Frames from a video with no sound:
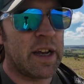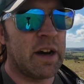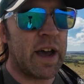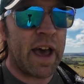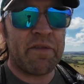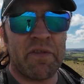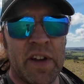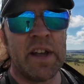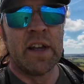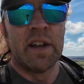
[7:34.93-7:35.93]
I have
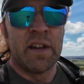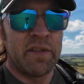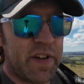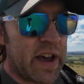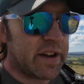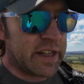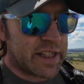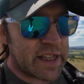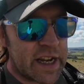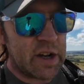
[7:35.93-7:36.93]
found a
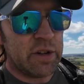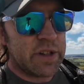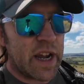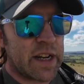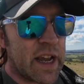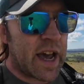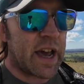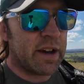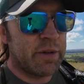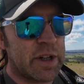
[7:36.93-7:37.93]
stick-on dead
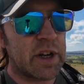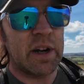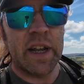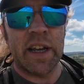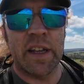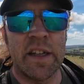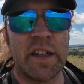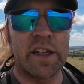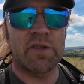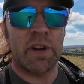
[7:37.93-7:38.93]
cat, which I'll link in the
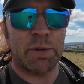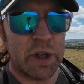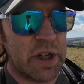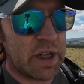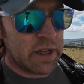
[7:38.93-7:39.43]
description,